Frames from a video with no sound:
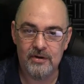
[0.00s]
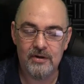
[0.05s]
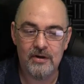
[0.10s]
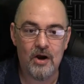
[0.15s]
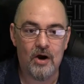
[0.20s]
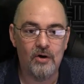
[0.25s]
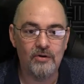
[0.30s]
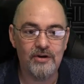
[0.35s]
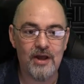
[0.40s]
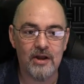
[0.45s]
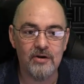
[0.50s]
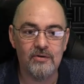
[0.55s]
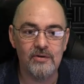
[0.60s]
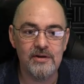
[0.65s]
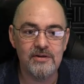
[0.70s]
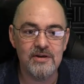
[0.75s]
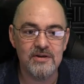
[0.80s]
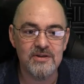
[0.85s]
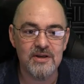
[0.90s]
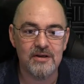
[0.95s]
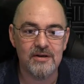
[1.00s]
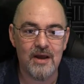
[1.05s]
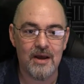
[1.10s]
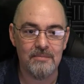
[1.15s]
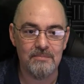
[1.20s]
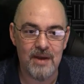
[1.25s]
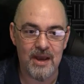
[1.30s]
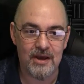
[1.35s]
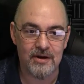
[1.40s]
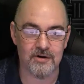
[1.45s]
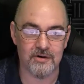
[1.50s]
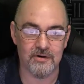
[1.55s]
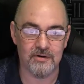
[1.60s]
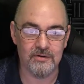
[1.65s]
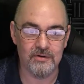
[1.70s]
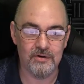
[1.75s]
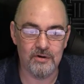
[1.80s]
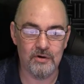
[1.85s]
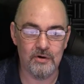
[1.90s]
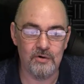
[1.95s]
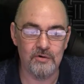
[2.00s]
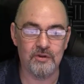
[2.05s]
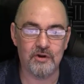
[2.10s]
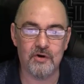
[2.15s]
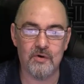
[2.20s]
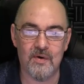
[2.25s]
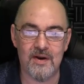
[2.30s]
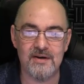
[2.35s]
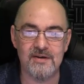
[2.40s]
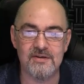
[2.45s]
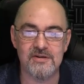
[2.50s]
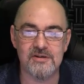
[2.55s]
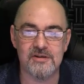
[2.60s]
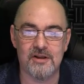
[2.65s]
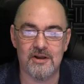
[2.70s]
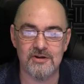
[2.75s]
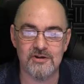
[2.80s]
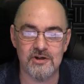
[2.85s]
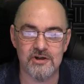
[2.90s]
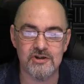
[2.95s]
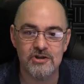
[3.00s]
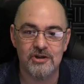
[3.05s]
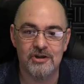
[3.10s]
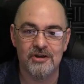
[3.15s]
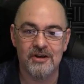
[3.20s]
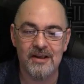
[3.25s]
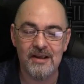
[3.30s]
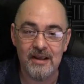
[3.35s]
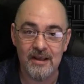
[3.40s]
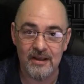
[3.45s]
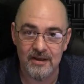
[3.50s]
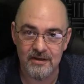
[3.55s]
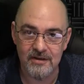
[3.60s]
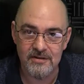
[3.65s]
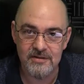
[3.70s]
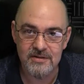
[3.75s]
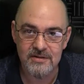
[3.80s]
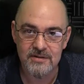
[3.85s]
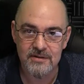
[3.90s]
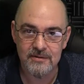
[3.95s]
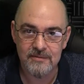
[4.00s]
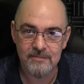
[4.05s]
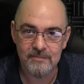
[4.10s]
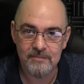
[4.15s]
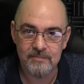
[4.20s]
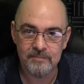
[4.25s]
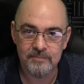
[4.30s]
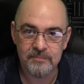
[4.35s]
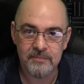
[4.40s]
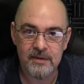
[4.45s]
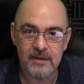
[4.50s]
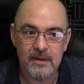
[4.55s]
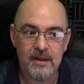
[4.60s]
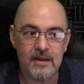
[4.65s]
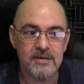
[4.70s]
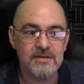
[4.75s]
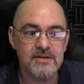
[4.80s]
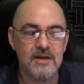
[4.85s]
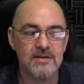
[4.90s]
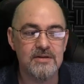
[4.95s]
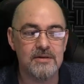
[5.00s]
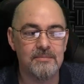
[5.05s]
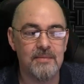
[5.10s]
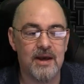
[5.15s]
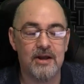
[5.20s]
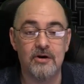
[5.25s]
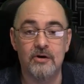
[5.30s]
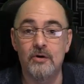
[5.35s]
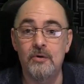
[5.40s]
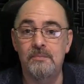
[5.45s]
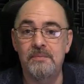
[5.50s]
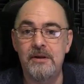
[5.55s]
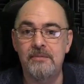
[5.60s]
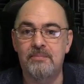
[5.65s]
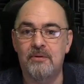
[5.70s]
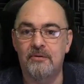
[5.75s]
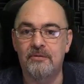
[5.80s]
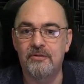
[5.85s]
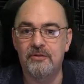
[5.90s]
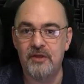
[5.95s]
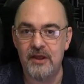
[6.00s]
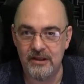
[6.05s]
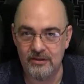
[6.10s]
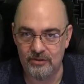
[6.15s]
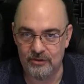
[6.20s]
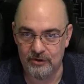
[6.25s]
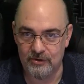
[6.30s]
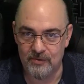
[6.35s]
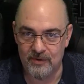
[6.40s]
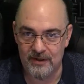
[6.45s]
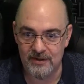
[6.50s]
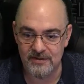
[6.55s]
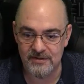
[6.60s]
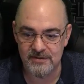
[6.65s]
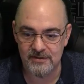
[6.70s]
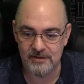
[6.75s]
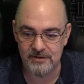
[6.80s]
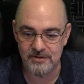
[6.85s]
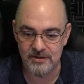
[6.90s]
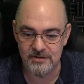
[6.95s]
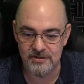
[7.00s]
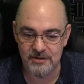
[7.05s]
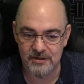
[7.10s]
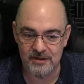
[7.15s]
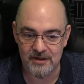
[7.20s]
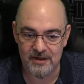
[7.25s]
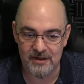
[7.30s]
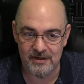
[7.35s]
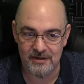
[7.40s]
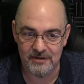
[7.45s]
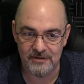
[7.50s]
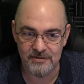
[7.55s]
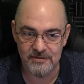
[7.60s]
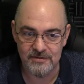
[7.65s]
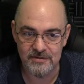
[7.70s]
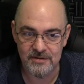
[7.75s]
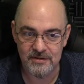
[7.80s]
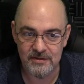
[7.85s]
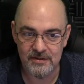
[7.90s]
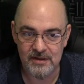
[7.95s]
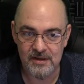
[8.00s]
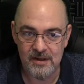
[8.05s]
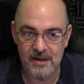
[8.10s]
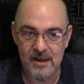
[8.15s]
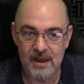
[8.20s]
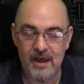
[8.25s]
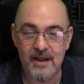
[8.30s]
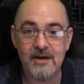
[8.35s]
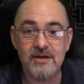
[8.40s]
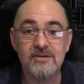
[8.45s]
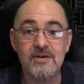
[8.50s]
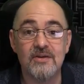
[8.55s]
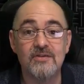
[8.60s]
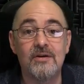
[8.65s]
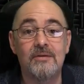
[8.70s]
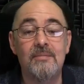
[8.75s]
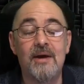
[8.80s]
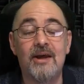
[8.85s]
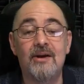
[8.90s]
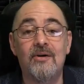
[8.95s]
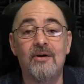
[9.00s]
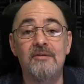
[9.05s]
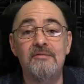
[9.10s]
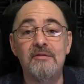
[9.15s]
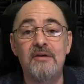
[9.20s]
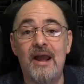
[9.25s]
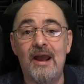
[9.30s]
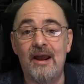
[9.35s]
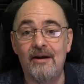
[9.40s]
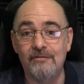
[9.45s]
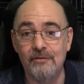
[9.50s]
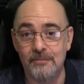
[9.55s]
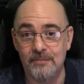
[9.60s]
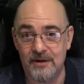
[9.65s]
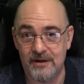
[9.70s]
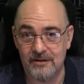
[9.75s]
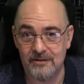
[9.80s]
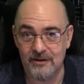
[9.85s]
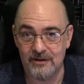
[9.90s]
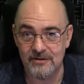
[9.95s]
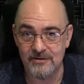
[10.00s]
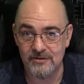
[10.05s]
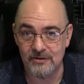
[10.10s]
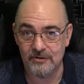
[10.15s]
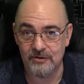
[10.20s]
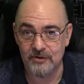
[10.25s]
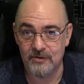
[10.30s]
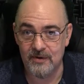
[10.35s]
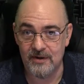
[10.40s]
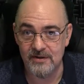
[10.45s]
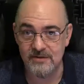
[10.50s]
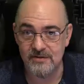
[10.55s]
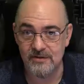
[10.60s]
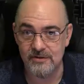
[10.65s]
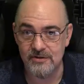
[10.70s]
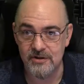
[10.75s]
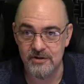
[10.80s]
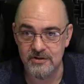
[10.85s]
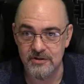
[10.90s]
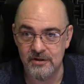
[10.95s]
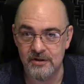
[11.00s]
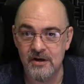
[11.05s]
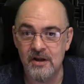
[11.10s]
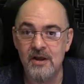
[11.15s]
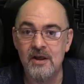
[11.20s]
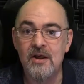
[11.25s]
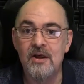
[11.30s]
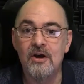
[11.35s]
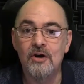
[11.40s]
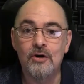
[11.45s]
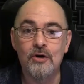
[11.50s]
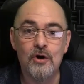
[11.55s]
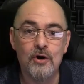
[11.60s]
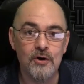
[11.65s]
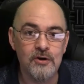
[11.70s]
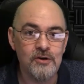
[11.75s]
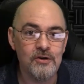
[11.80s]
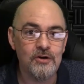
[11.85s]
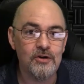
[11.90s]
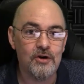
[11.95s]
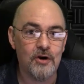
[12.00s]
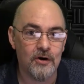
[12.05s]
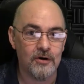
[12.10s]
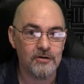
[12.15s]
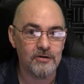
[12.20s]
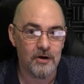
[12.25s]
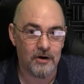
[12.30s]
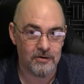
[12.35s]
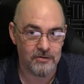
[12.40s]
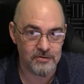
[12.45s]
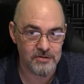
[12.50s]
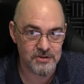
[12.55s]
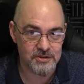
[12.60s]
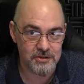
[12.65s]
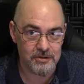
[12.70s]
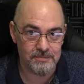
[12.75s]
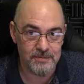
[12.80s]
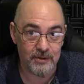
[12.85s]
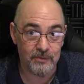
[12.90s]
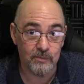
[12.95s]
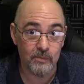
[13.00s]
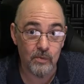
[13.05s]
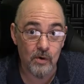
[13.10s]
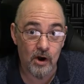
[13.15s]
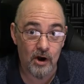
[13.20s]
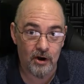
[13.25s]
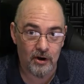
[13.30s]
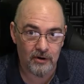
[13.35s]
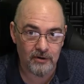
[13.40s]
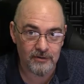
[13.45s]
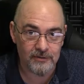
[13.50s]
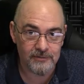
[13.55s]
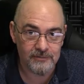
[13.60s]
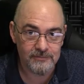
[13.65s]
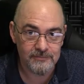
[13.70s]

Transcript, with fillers: Oh, not only does it not matter, who the greatest logician is. It doesn't matter who people think the greatest logician is. And it doesn't matter if everybody thinks they're the greatest logician. Couldn't Kurt Gödel still be wrong?